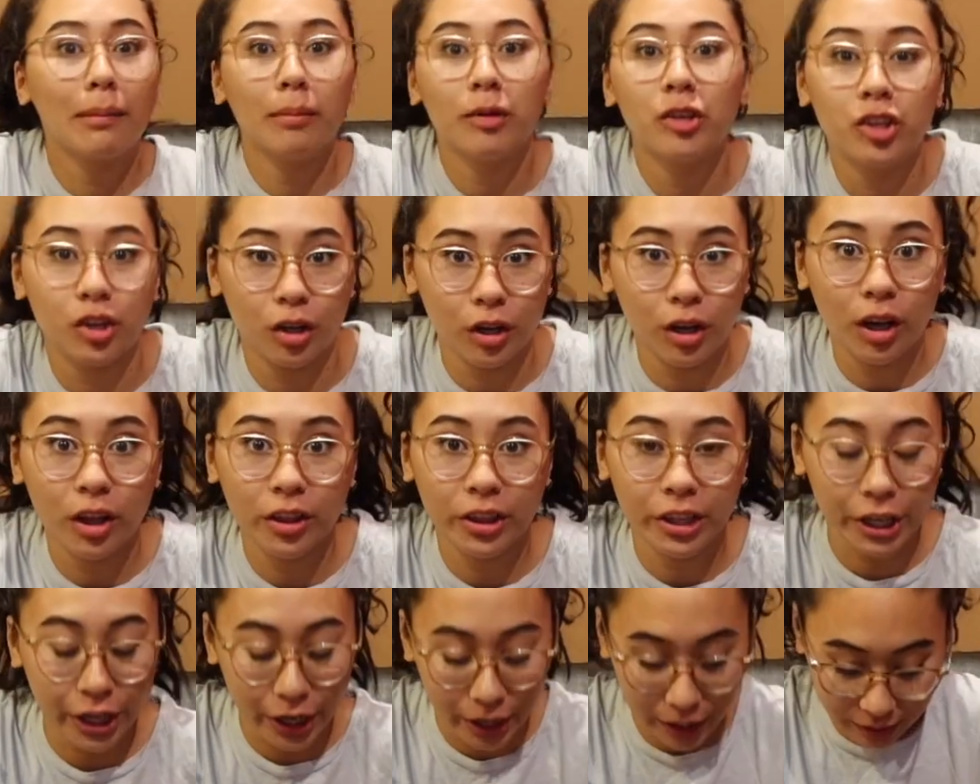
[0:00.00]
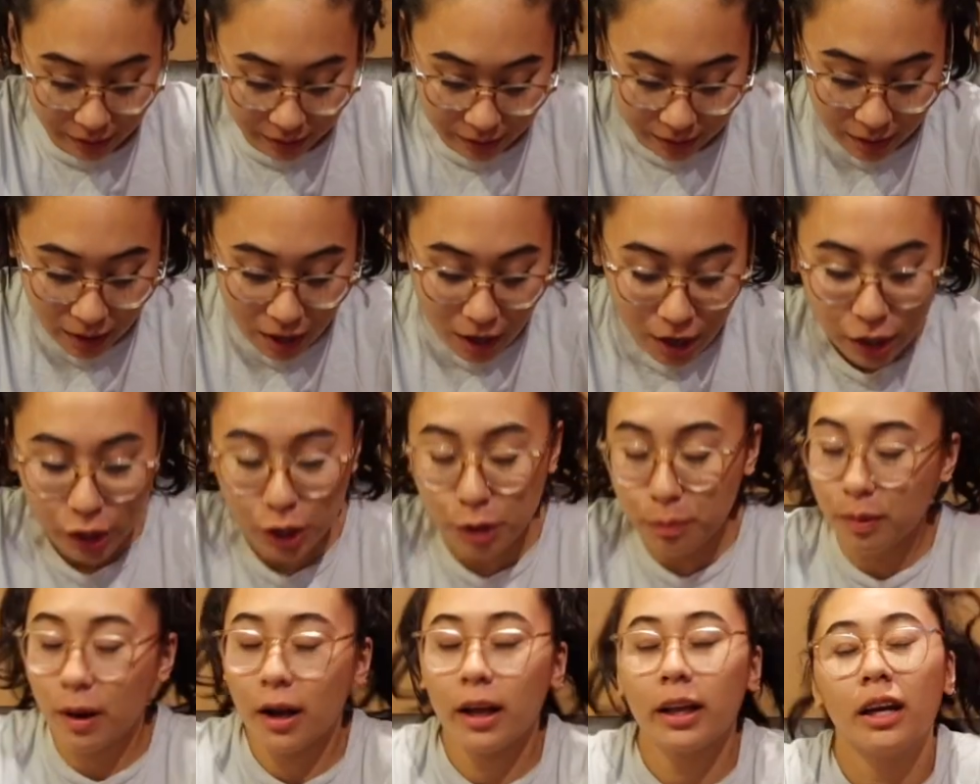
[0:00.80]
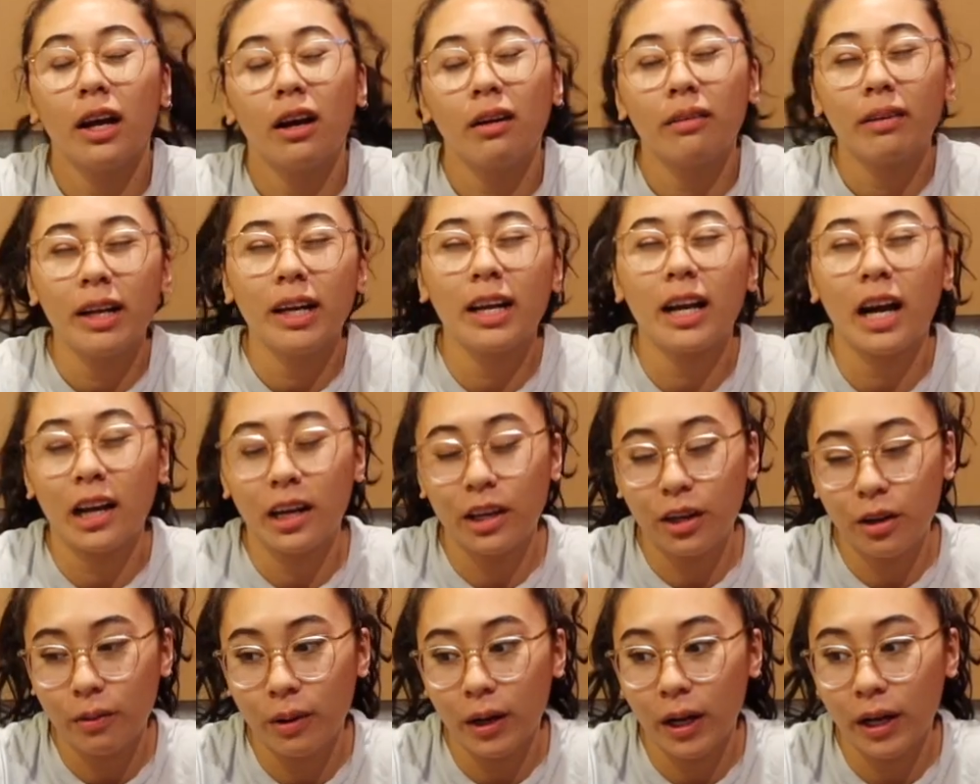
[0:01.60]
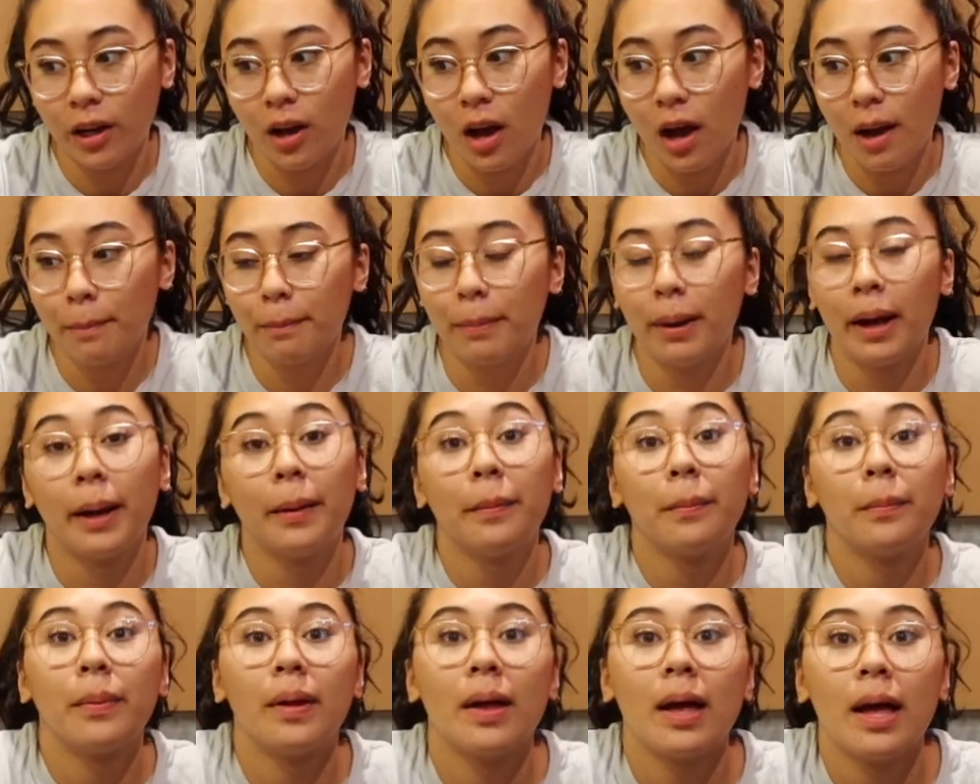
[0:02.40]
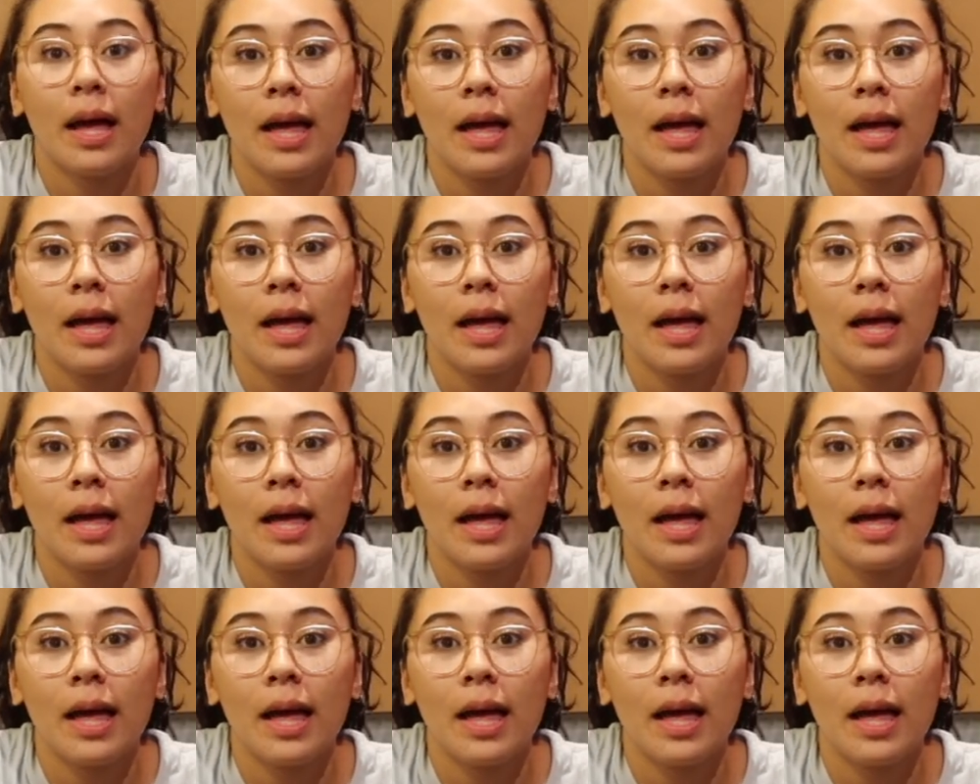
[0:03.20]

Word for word: let me show y'all the goods. You probably already kind of know what I got, but